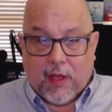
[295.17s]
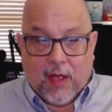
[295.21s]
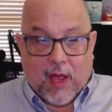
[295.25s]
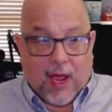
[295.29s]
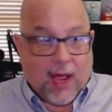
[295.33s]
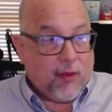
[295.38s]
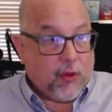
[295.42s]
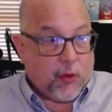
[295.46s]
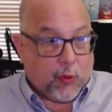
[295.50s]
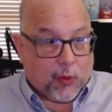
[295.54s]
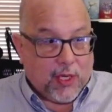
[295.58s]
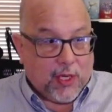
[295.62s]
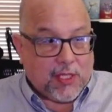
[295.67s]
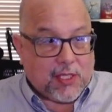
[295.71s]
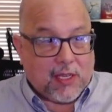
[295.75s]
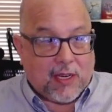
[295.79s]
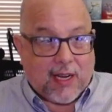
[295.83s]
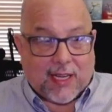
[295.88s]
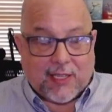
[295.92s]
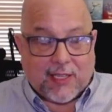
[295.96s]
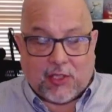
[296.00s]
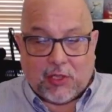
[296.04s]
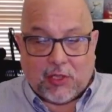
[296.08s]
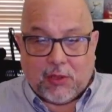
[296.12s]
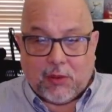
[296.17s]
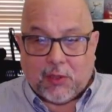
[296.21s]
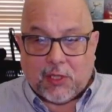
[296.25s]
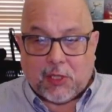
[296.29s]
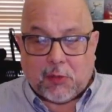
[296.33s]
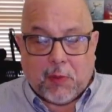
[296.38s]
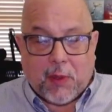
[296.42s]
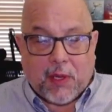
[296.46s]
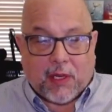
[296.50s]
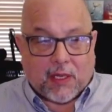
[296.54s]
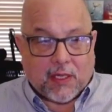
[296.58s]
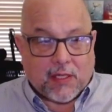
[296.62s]
And the reason I do is
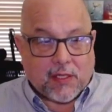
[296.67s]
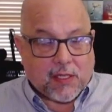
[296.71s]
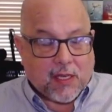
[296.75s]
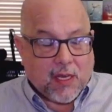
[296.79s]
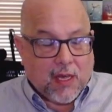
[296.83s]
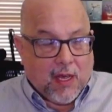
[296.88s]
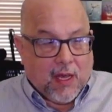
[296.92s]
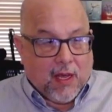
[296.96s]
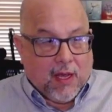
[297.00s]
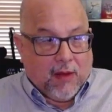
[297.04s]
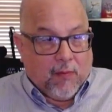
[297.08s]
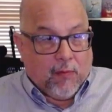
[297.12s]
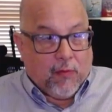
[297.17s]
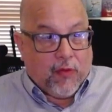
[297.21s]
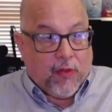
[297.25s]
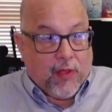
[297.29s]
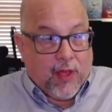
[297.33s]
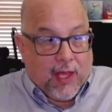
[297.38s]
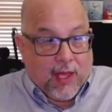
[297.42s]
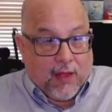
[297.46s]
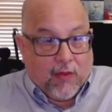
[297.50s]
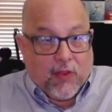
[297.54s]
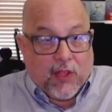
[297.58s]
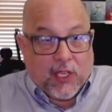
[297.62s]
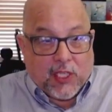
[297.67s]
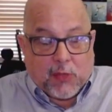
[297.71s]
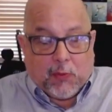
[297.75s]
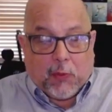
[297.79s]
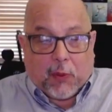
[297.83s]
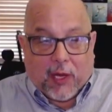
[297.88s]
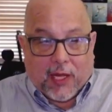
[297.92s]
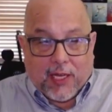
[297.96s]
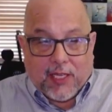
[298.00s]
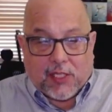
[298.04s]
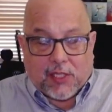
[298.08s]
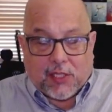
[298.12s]
because in this
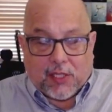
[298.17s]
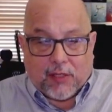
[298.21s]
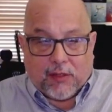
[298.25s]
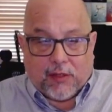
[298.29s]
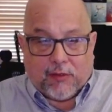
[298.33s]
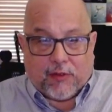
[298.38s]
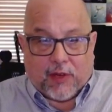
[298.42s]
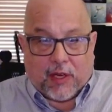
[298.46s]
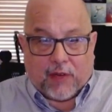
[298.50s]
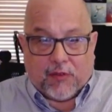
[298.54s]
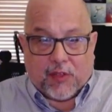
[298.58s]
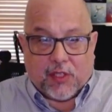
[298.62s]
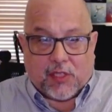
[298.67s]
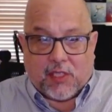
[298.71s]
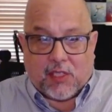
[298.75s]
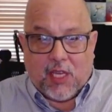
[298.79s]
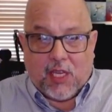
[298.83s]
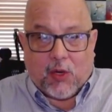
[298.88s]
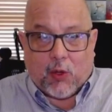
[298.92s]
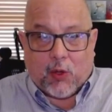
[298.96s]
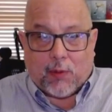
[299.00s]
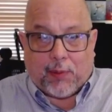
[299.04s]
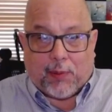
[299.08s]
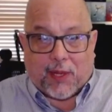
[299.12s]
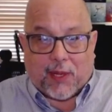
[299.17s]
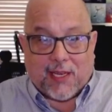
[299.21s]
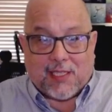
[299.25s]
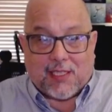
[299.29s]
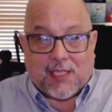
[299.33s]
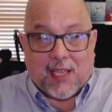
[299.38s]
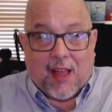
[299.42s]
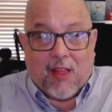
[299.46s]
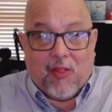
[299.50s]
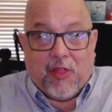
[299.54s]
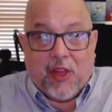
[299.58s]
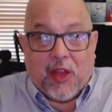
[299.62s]
place of, of the secret place,
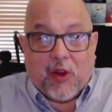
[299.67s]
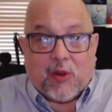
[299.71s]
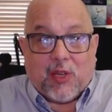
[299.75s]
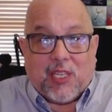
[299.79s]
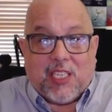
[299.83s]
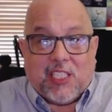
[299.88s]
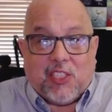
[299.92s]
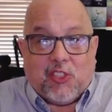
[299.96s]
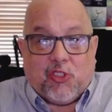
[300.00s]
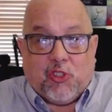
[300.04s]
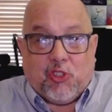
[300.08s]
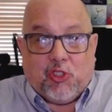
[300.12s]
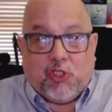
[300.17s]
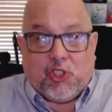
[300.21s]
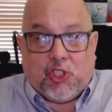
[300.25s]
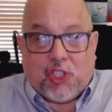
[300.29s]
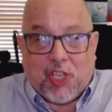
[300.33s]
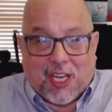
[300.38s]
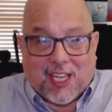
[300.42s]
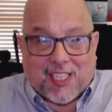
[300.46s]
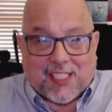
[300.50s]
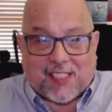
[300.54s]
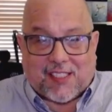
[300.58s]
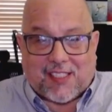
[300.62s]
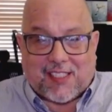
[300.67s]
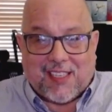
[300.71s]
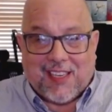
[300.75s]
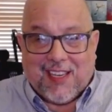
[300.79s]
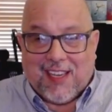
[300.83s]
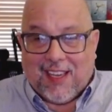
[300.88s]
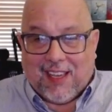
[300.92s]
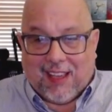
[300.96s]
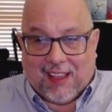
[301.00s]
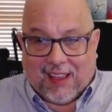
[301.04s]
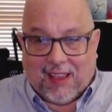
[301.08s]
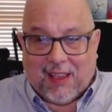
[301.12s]
there is just
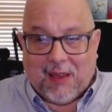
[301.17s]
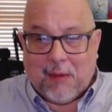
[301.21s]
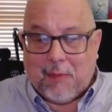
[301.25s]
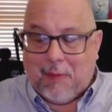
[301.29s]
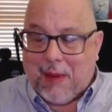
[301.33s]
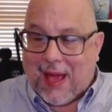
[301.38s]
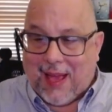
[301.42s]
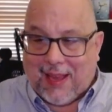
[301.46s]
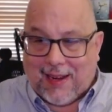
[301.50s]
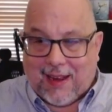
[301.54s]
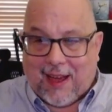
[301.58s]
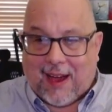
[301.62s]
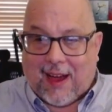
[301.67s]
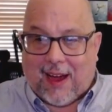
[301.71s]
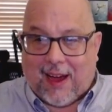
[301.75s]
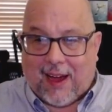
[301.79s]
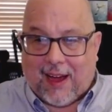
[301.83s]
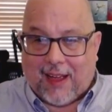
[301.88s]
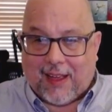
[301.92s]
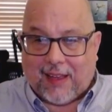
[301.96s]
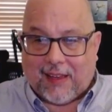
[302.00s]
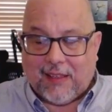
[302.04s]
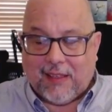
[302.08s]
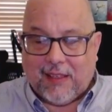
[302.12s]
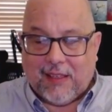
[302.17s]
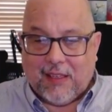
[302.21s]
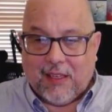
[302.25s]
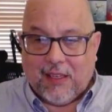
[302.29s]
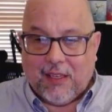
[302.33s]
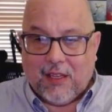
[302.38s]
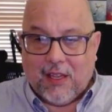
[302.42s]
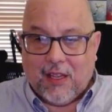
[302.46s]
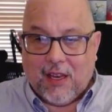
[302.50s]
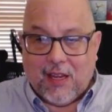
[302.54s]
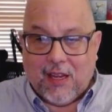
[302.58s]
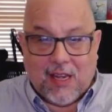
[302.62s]
him and I.
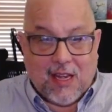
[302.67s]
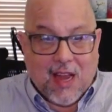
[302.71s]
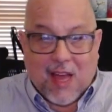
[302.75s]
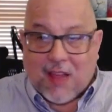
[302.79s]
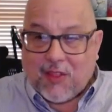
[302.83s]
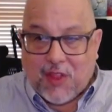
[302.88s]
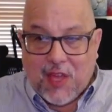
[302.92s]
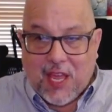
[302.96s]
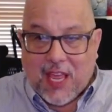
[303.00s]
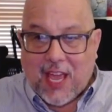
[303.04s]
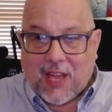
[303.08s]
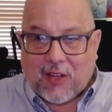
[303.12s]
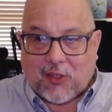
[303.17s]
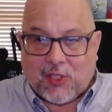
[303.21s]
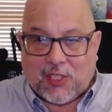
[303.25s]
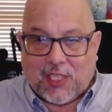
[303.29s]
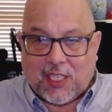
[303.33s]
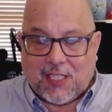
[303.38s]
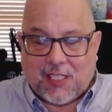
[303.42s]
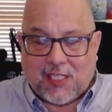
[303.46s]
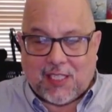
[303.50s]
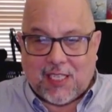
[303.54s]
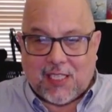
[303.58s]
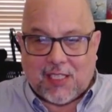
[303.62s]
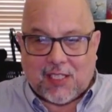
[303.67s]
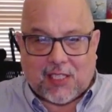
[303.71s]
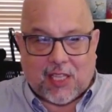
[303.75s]
Nothing else exists